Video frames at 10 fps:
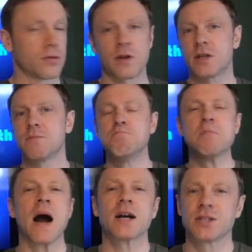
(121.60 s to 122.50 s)
there is
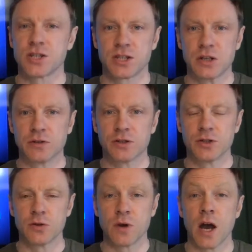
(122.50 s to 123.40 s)
masses still to
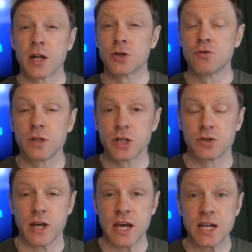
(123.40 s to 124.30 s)
do, and it's really
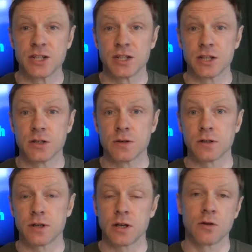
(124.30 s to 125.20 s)
easy to do
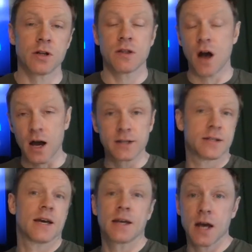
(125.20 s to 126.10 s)
it. You don't need the
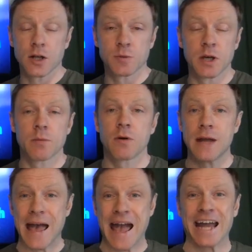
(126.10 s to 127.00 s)
high-tech kit I'll speak about.
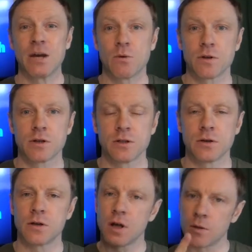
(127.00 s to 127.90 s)
Anyone can do
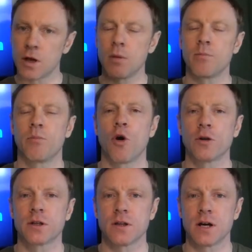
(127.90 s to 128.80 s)
it, and I'll come
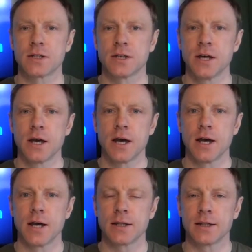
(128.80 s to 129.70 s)
onto
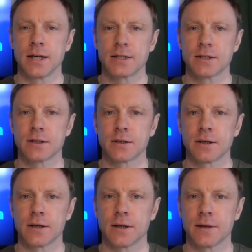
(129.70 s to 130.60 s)
that later
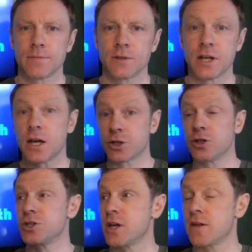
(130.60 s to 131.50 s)
today. I
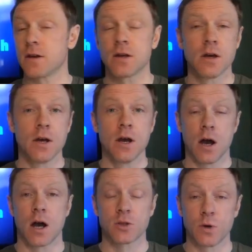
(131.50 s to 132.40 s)
should say that,
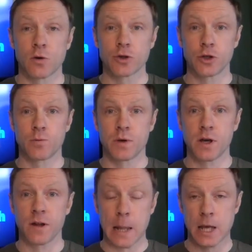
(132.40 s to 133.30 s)
as we all should
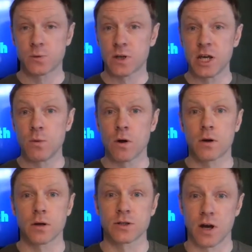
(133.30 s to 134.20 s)
be, unless we're key
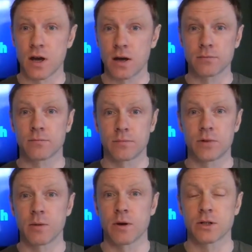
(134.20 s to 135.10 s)
workers, I am
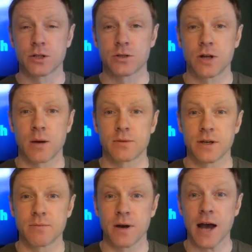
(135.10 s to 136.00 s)
pretty much trapped
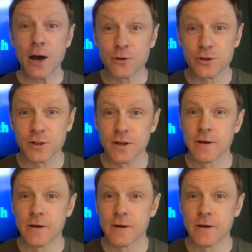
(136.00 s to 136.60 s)
in my house